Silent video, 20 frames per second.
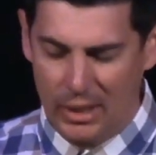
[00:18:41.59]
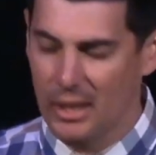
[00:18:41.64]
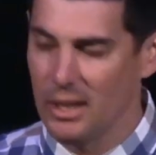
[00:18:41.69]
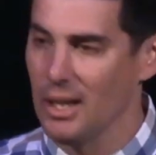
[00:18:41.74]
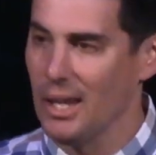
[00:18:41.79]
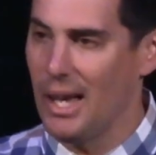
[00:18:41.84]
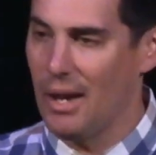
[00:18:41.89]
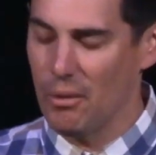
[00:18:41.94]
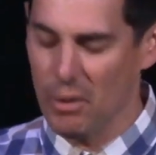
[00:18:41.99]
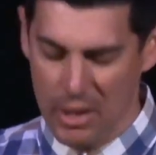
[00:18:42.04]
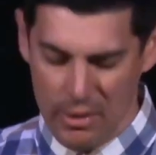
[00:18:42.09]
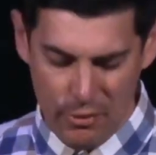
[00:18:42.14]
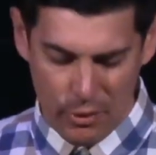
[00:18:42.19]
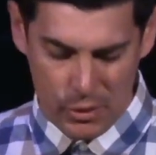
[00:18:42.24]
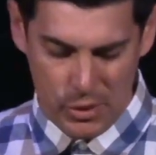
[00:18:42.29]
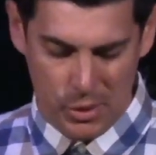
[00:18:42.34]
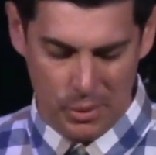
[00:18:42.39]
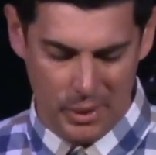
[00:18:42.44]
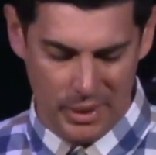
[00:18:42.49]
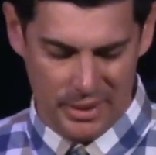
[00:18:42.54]
and allow evil
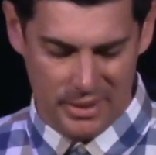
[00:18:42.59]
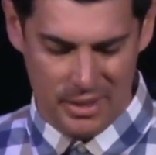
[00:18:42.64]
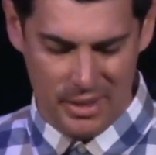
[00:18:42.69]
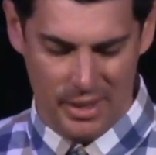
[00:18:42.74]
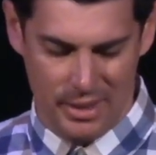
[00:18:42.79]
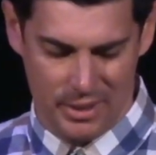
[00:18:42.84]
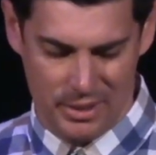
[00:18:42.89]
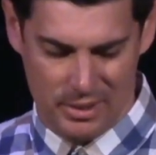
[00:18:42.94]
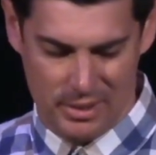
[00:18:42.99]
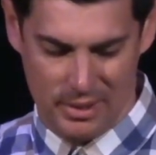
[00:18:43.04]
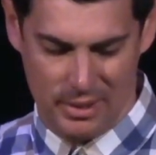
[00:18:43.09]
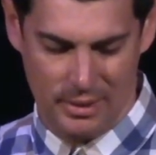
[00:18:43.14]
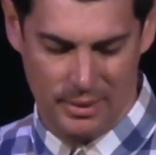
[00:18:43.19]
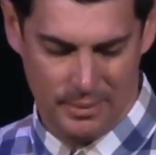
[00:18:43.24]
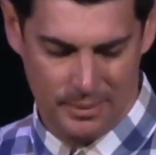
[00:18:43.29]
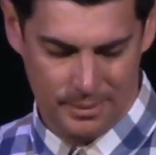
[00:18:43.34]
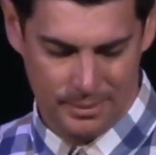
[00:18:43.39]
to exist?